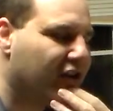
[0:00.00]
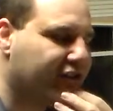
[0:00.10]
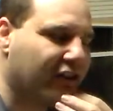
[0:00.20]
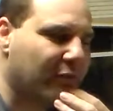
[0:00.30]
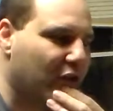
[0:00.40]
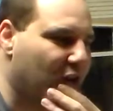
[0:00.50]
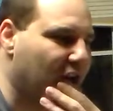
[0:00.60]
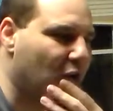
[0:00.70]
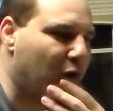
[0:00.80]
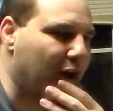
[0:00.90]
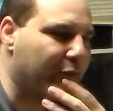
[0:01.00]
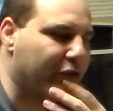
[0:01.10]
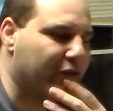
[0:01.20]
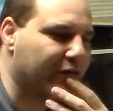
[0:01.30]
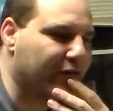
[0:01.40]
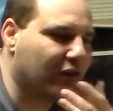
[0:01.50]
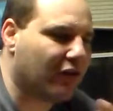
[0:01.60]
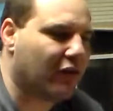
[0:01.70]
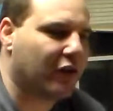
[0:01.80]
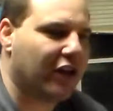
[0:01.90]
something you can't quite put your
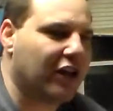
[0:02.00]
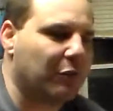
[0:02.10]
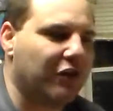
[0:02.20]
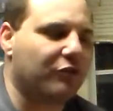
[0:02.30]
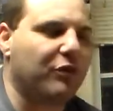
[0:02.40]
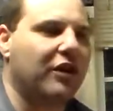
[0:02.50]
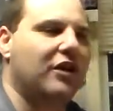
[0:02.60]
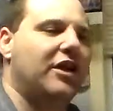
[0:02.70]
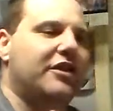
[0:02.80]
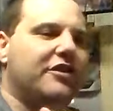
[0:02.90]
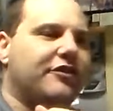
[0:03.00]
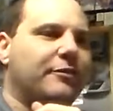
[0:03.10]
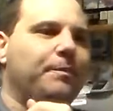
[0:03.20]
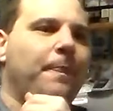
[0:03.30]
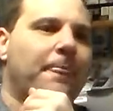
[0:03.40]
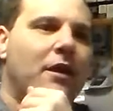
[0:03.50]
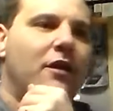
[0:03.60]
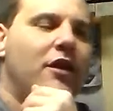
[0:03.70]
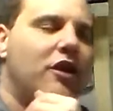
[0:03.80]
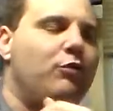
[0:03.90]
finger on. And let me explain it like this.
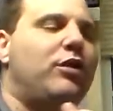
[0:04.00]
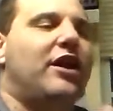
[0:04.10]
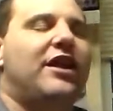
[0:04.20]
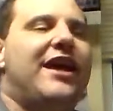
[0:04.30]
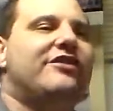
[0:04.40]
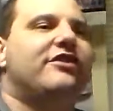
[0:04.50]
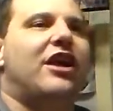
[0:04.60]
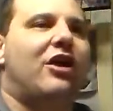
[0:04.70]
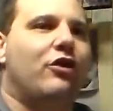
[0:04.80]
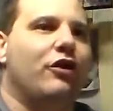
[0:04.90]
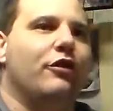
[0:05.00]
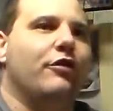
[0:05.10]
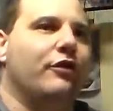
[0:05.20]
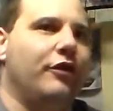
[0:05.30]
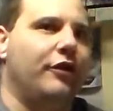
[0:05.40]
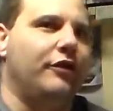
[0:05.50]
You play Last Night on Earth.